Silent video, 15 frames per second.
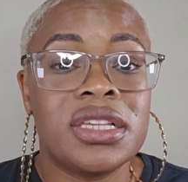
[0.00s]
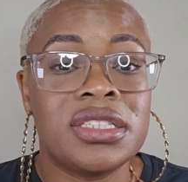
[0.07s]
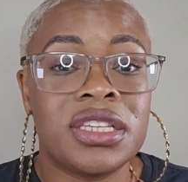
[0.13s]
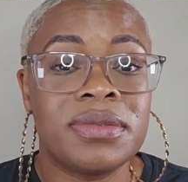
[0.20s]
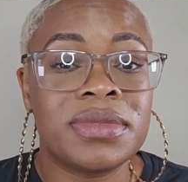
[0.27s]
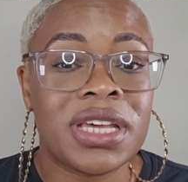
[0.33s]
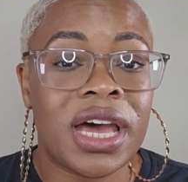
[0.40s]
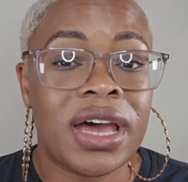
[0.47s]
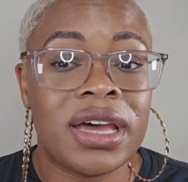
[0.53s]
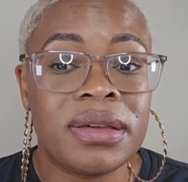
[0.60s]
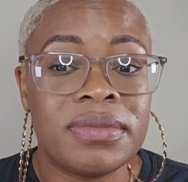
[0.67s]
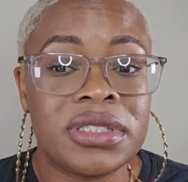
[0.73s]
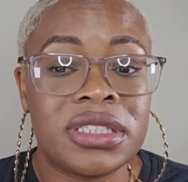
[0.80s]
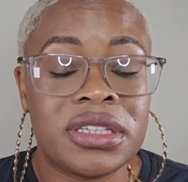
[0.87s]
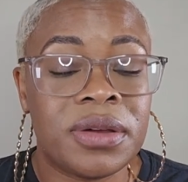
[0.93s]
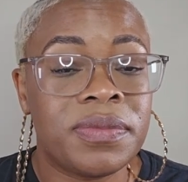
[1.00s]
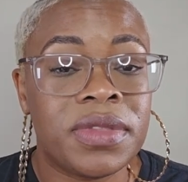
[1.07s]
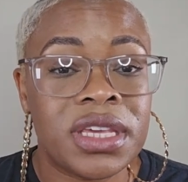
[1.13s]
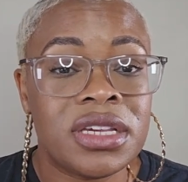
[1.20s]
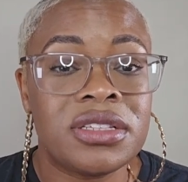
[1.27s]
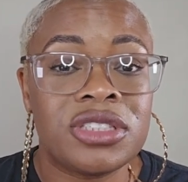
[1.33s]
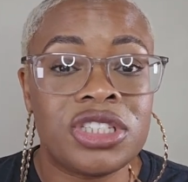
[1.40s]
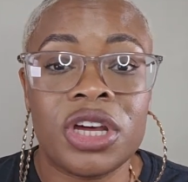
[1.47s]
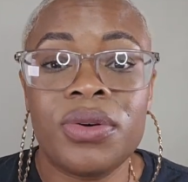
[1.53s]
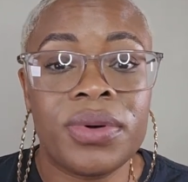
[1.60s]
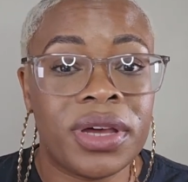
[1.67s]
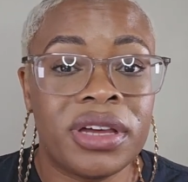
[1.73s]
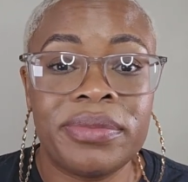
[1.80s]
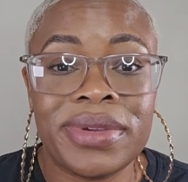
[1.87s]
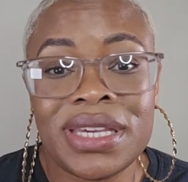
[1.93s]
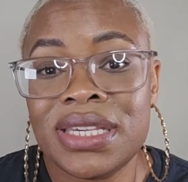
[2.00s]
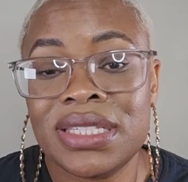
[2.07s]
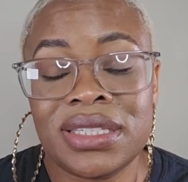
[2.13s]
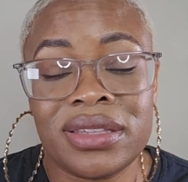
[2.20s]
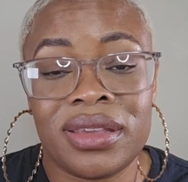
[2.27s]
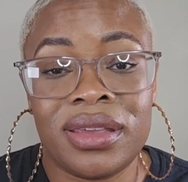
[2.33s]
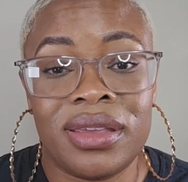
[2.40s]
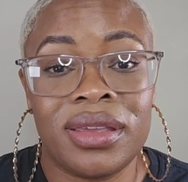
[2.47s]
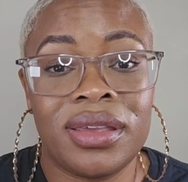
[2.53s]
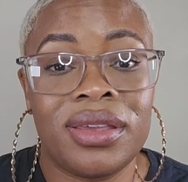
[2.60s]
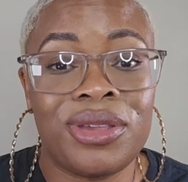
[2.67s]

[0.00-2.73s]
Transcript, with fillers: sometimes some things don't come easy.